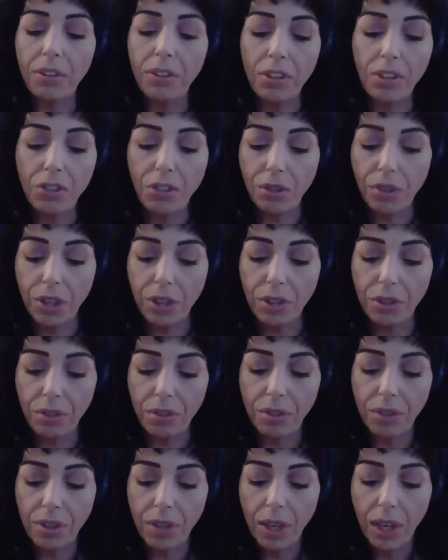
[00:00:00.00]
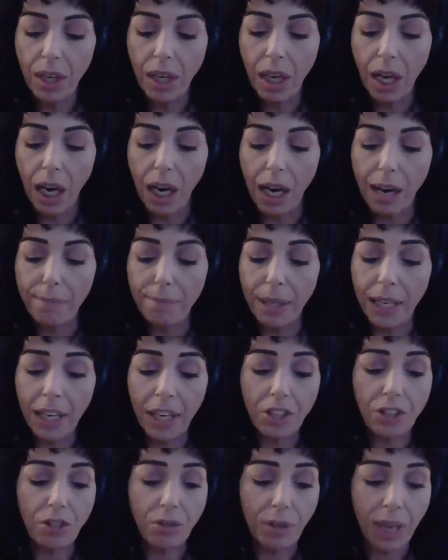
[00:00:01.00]
the truth
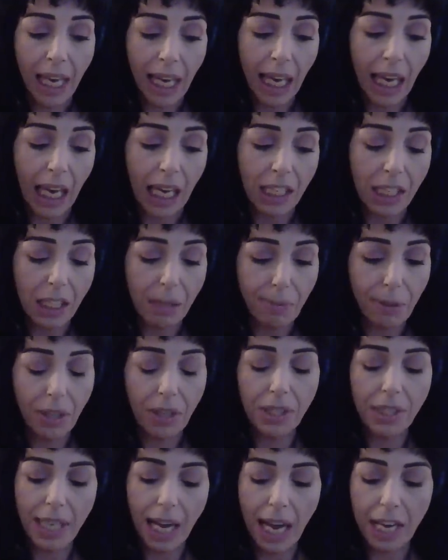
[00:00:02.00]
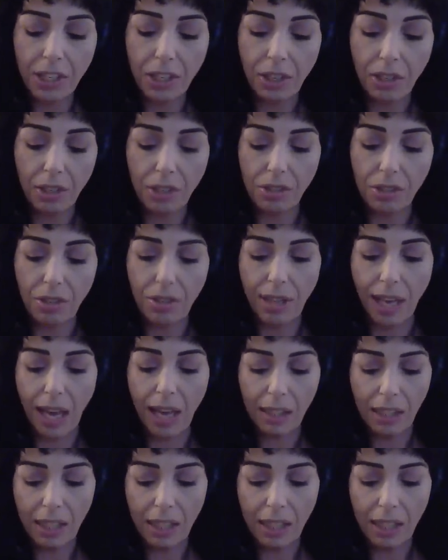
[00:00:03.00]
because you can. Spirit is asking you to do that.